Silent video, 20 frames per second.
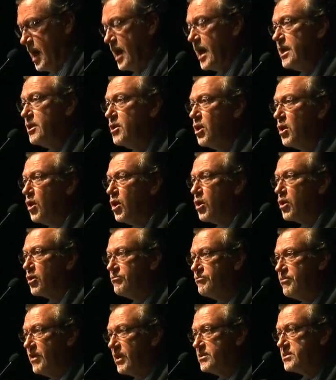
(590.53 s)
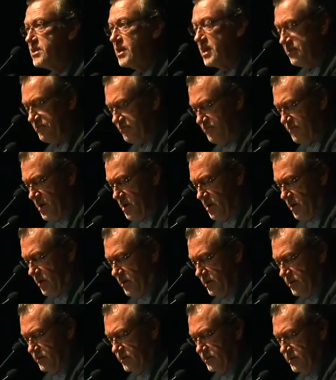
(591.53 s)
he no longer felt any
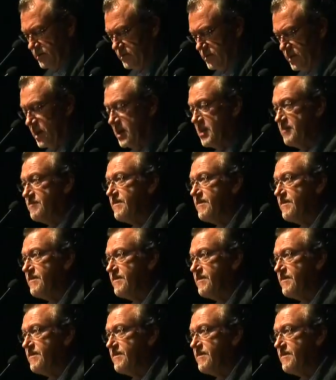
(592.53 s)
fear, and he